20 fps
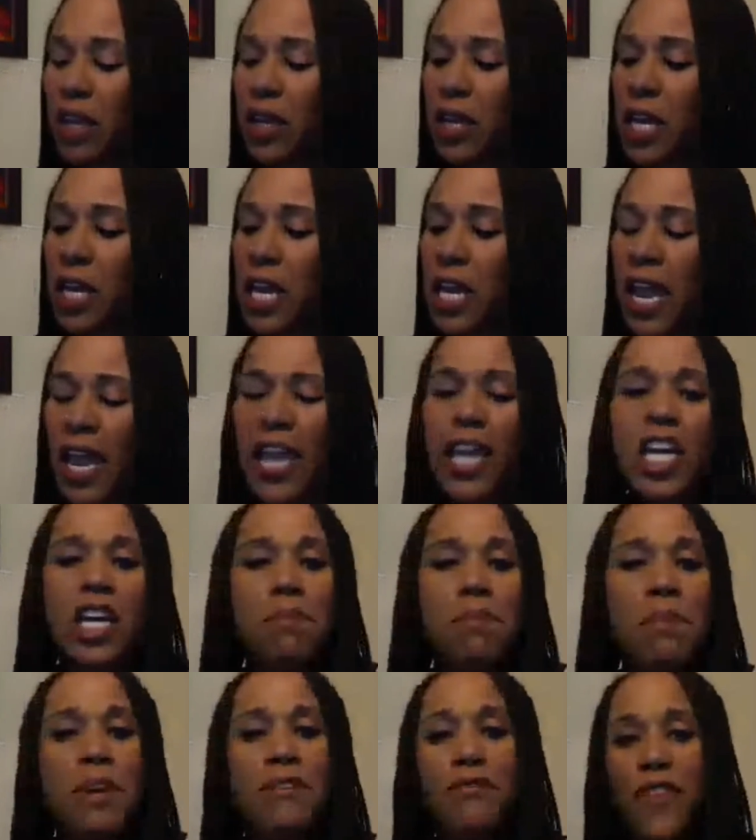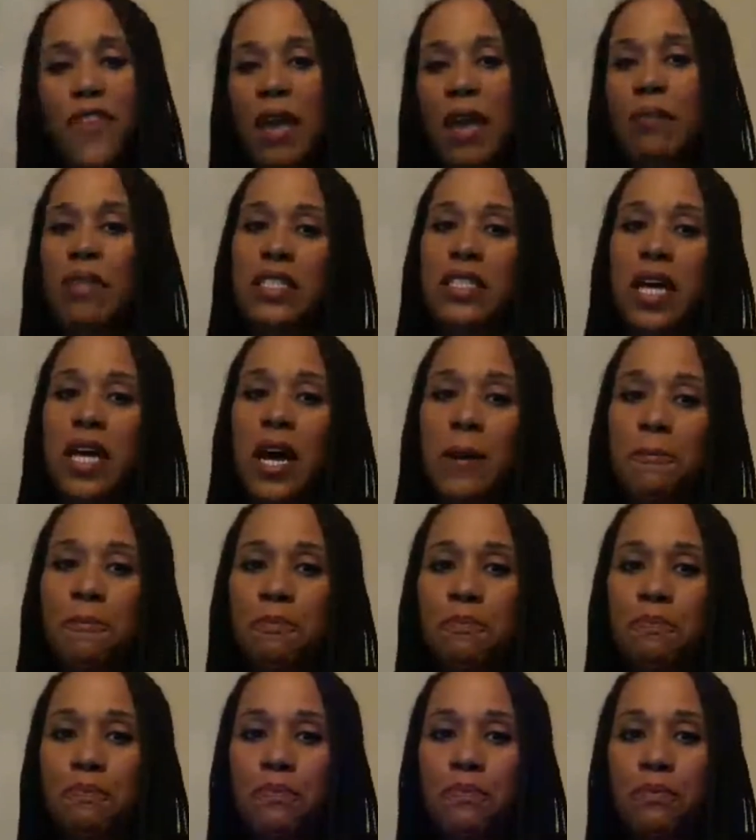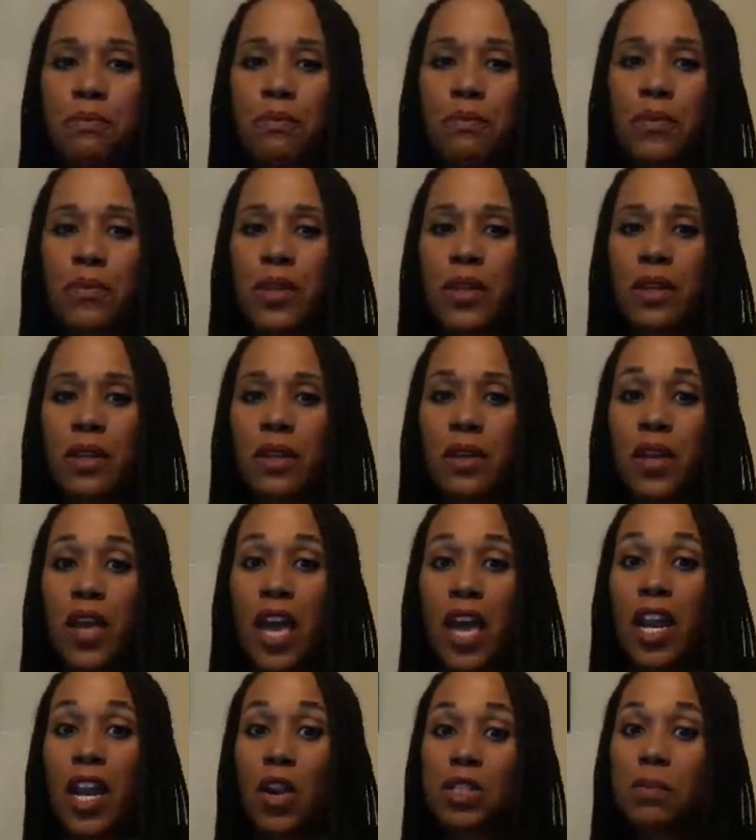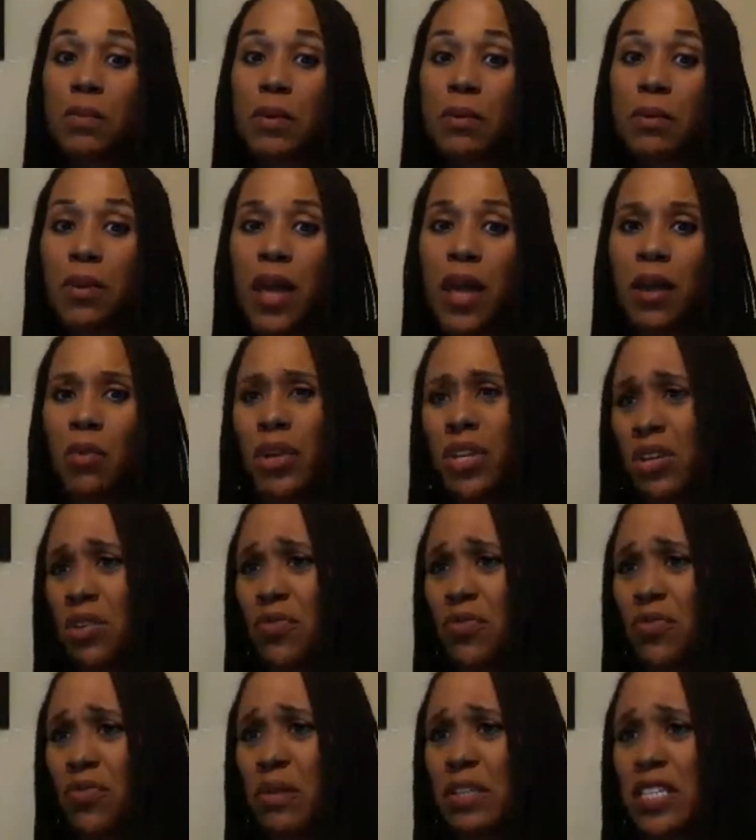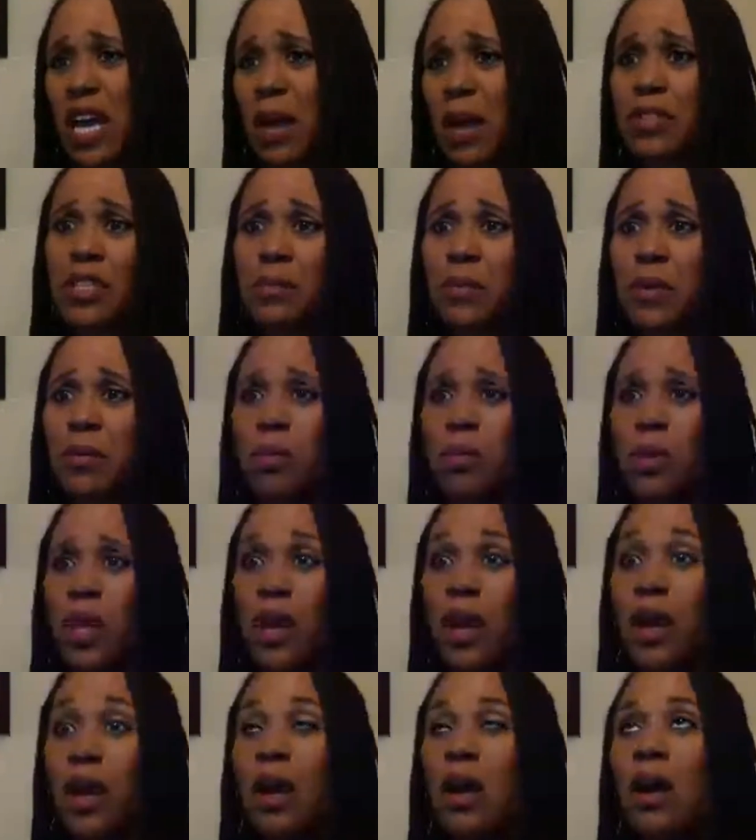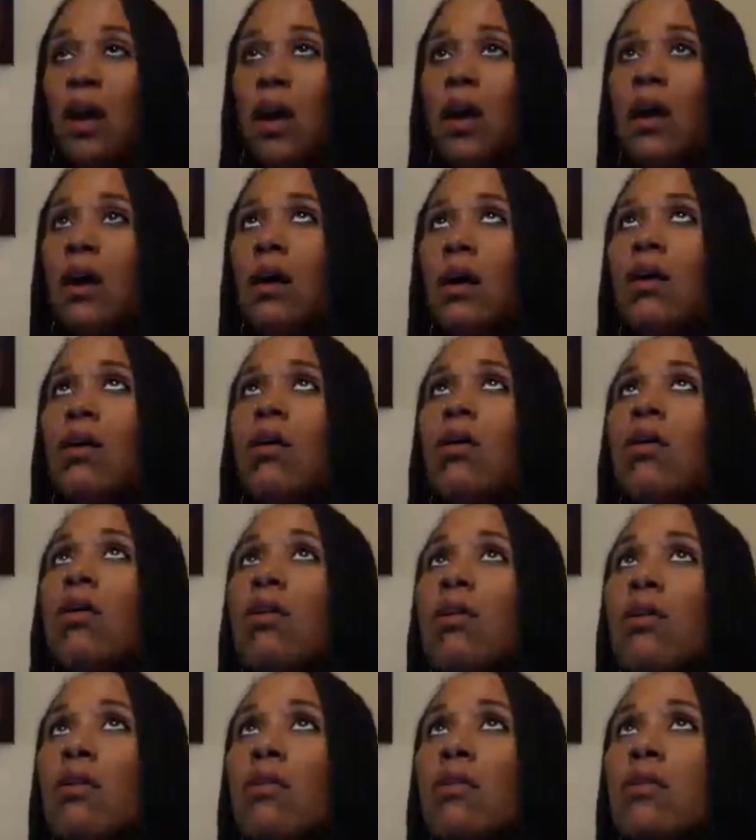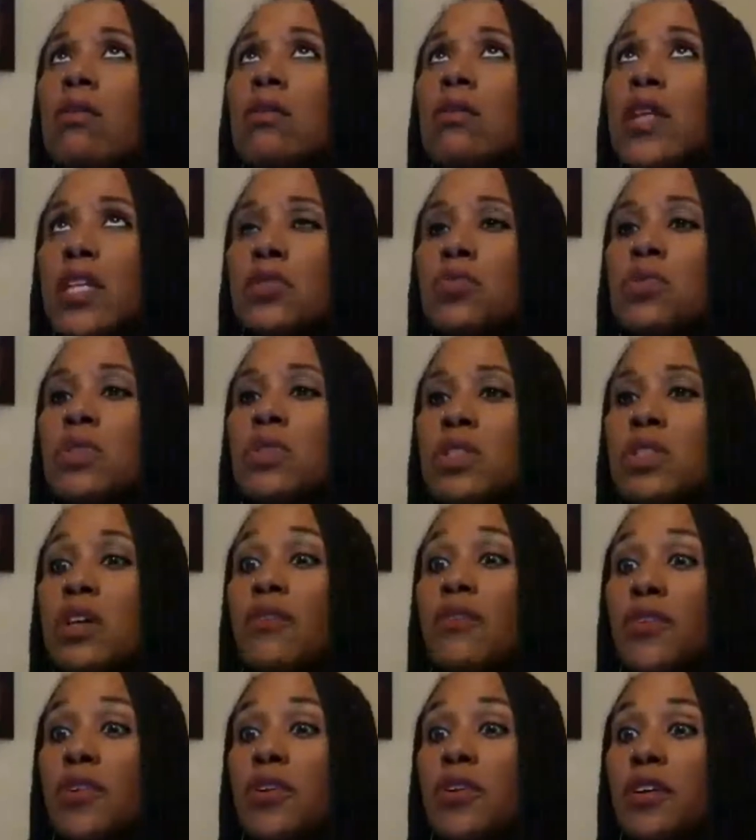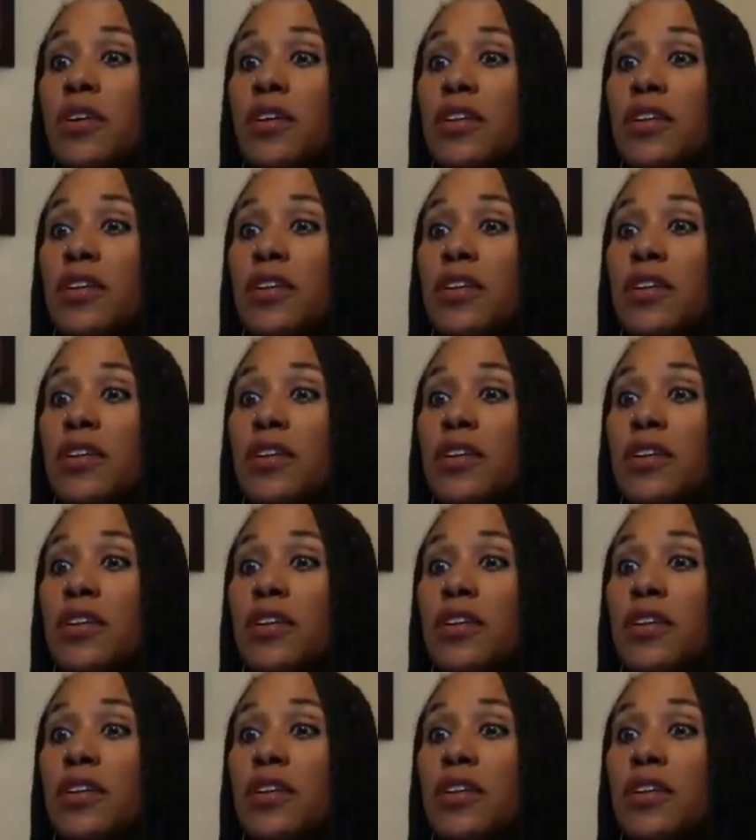It could be family time. And I know some people are like, we do family time, and some people are like, oh, that's what suffered.